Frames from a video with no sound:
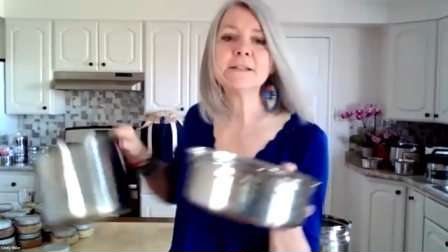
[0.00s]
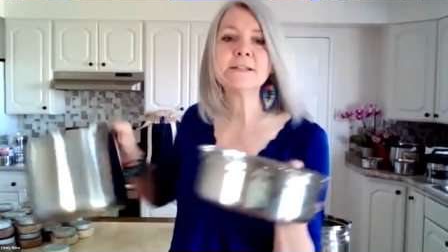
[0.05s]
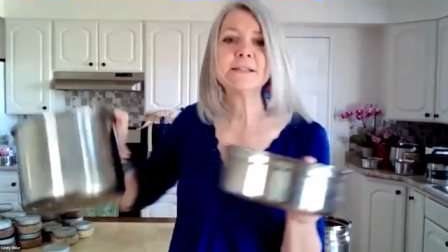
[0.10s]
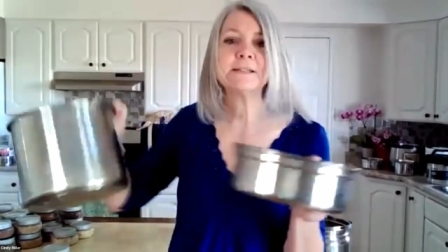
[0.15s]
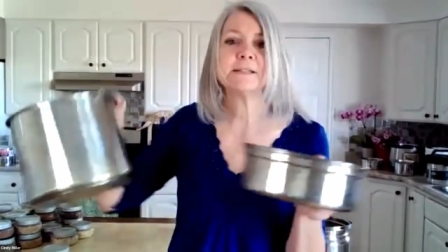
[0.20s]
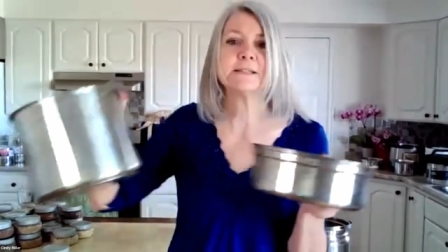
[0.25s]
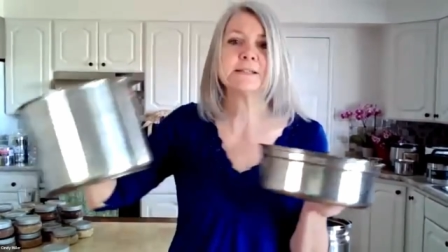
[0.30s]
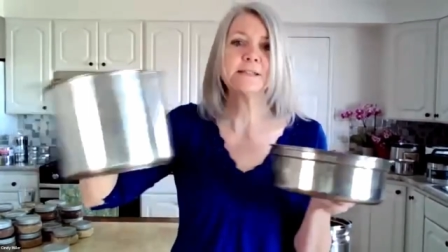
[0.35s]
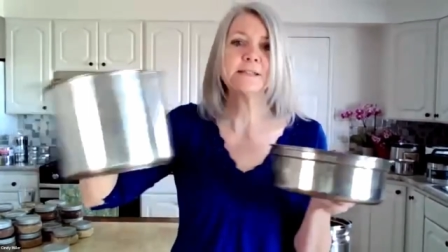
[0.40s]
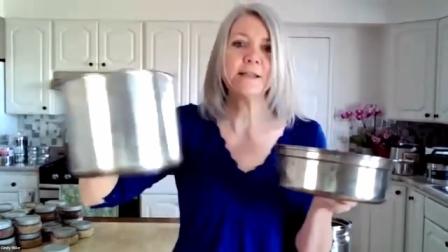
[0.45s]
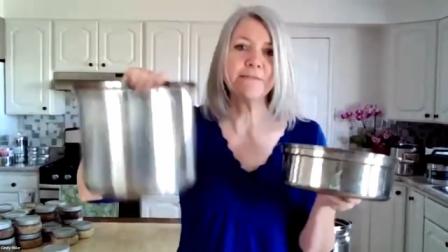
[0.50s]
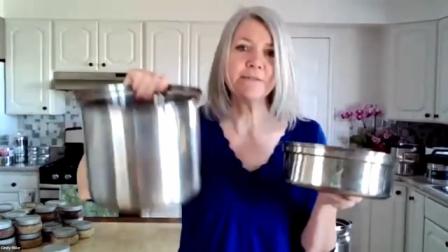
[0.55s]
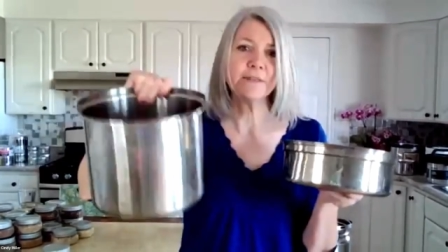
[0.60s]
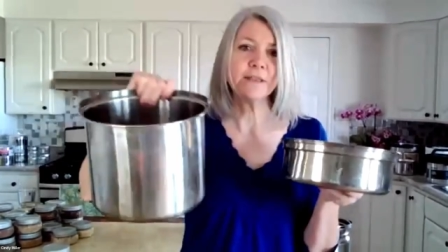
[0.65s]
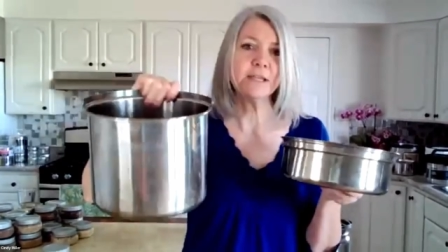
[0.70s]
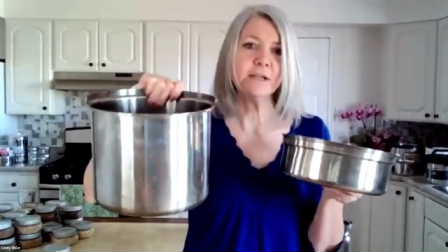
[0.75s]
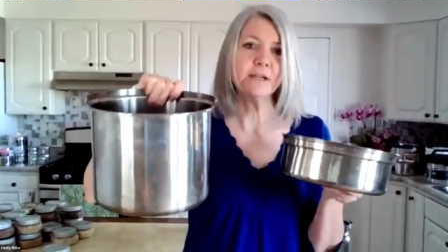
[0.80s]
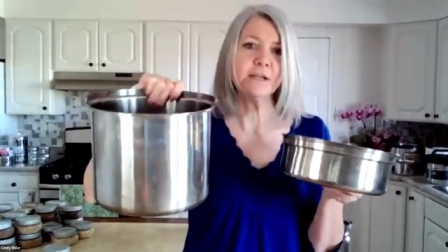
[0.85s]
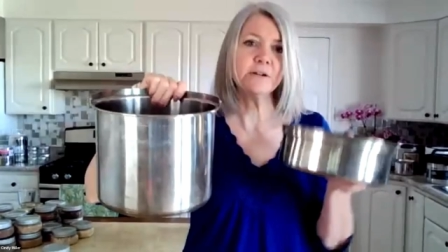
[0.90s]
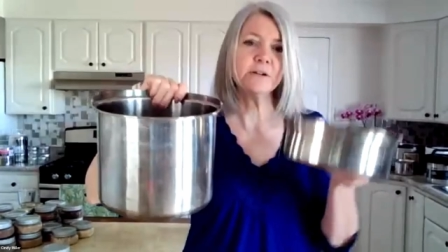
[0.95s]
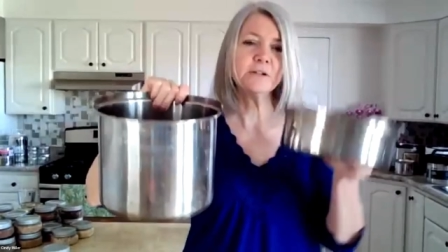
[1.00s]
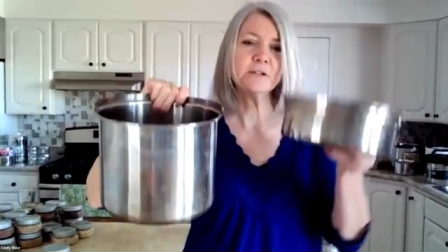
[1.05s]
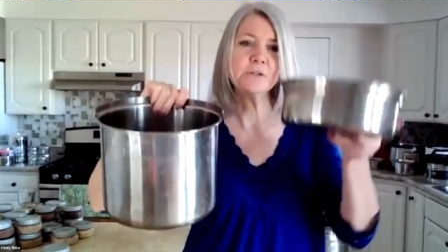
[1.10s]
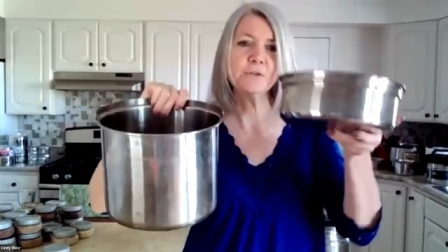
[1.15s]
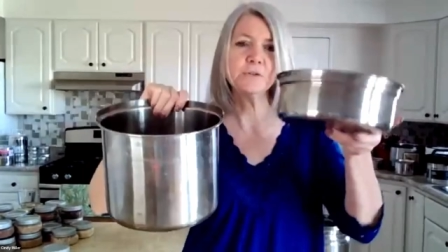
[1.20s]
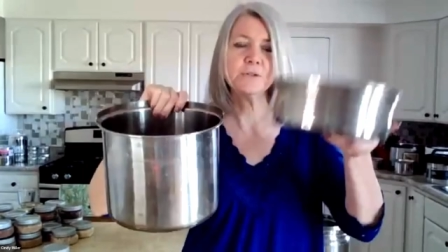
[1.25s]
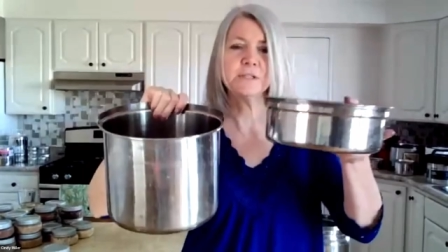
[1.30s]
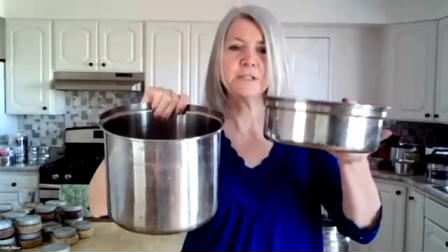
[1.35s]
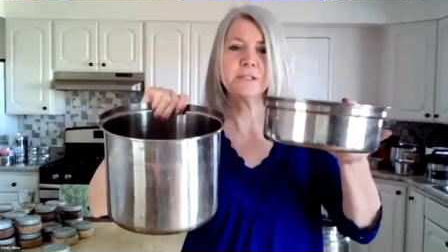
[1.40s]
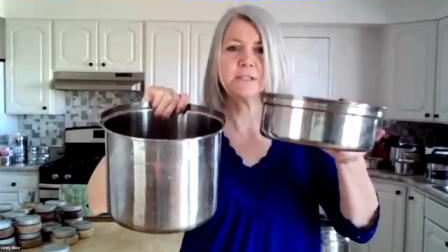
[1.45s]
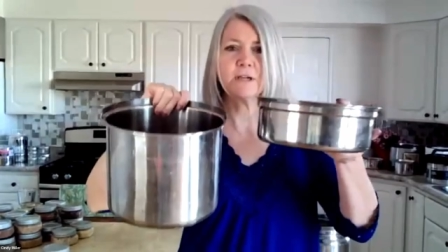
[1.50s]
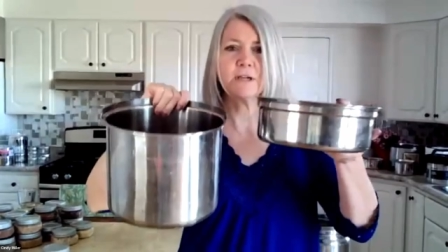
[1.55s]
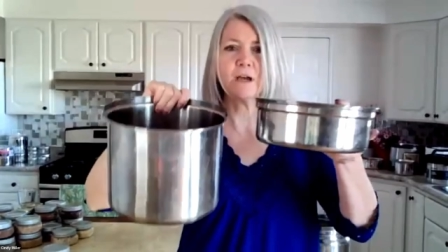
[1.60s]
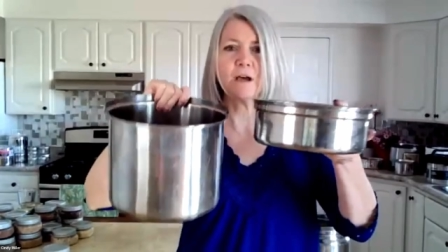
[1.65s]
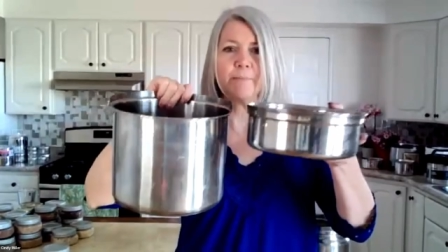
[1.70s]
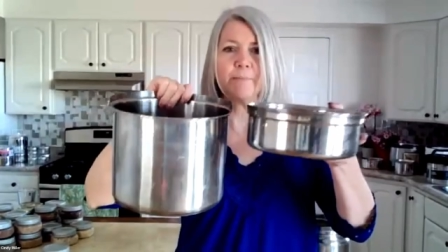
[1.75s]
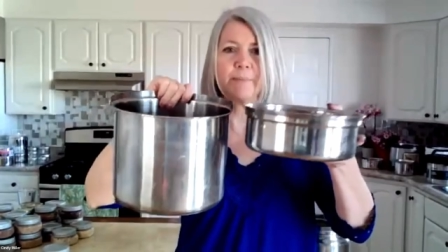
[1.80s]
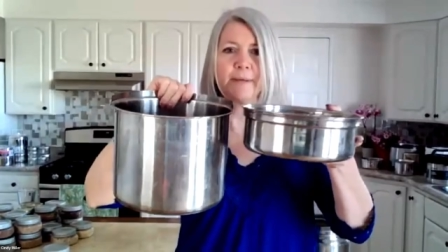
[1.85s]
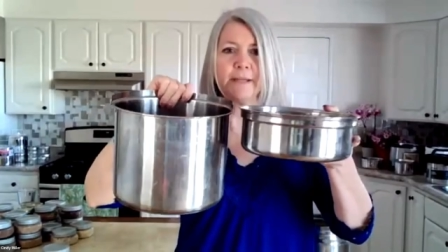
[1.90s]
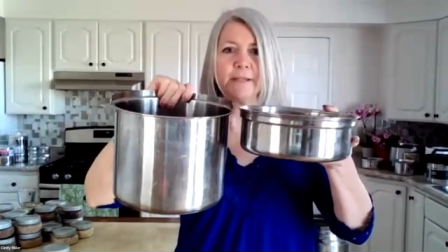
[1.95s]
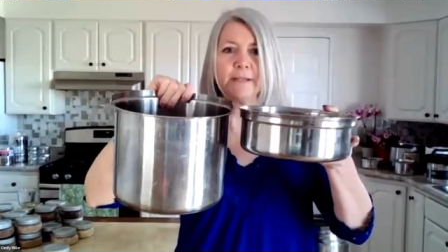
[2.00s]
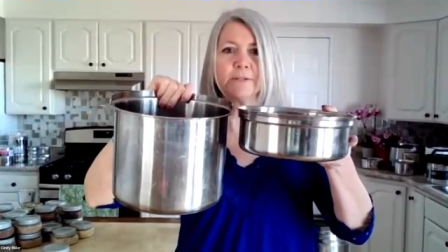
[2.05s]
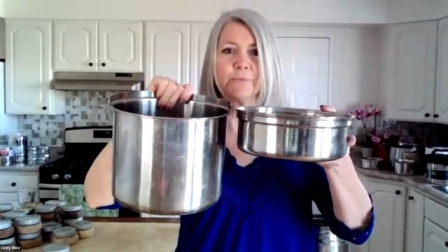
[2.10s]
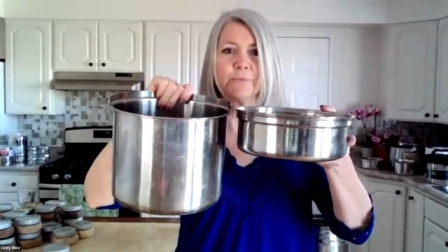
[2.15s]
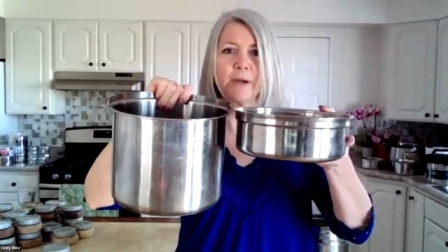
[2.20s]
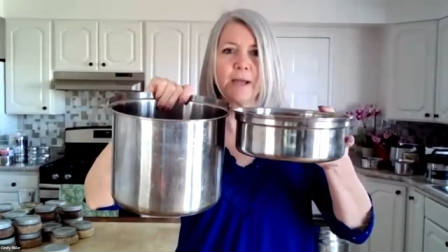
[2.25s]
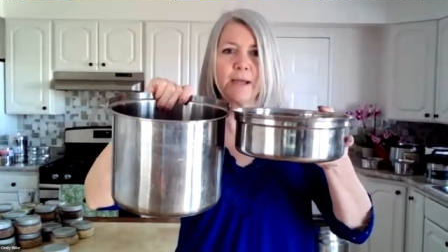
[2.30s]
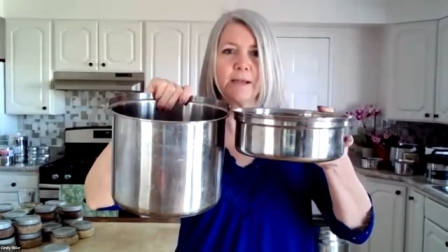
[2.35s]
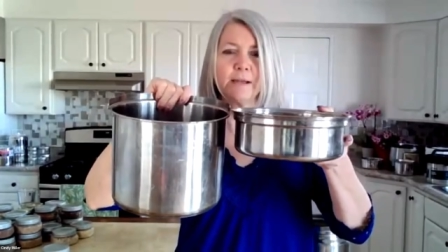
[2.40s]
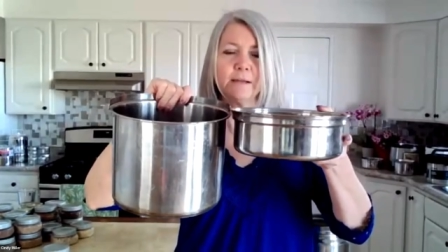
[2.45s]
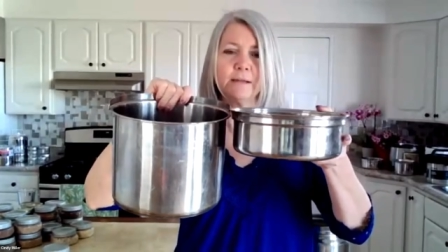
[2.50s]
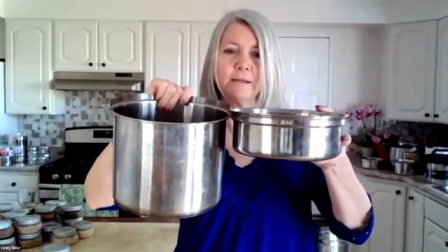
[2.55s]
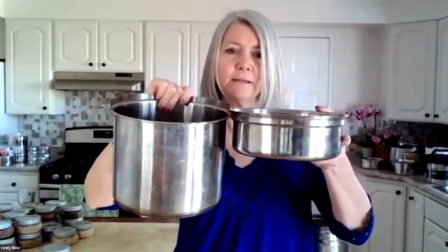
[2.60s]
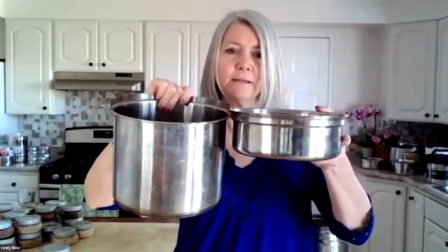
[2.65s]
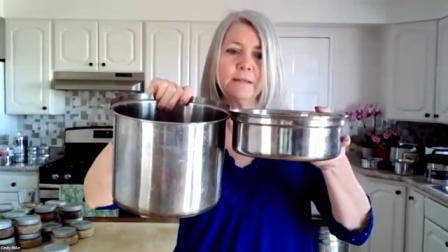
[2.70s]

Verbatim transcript: this is a seven liter. So it's the top piece, right?